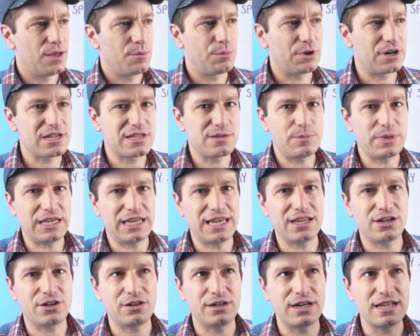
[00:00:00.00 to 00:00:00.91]
But as a
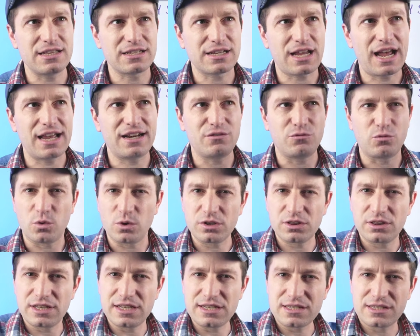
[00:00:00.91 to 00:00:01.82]
beginner, it's kind of
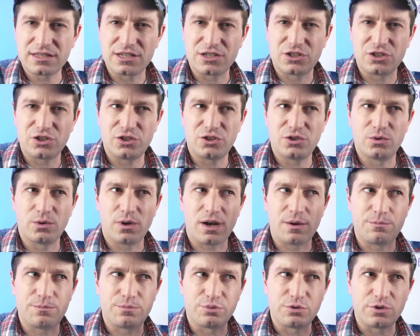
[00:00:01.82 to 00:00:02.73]
worthless to do
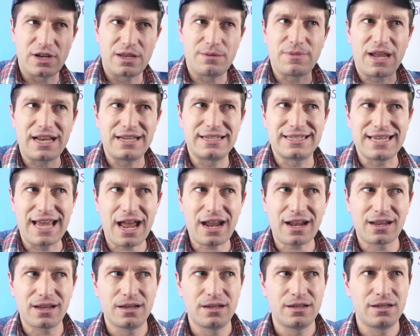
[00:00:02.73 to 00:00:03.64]
a pre-made
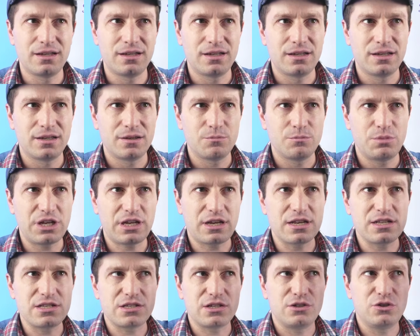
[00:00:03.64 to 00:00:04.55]
deck
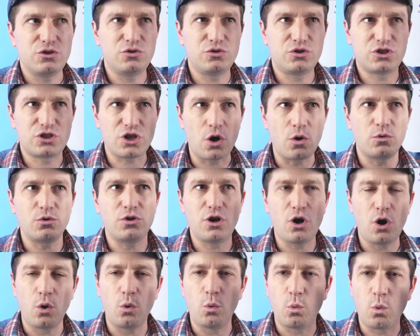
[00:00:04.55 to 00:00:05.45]
because you don't
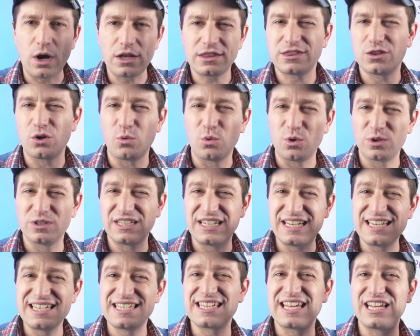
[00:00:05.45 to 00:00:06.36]
know what the word
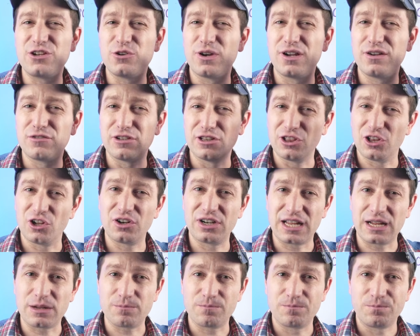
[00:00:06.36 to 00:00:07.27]
is that you're even
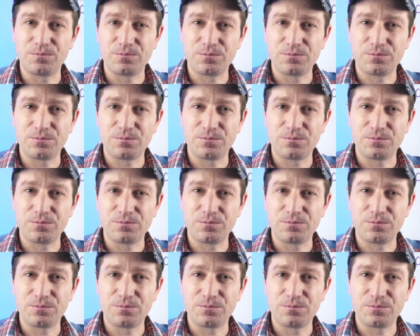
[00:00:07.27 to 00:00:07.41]
learning.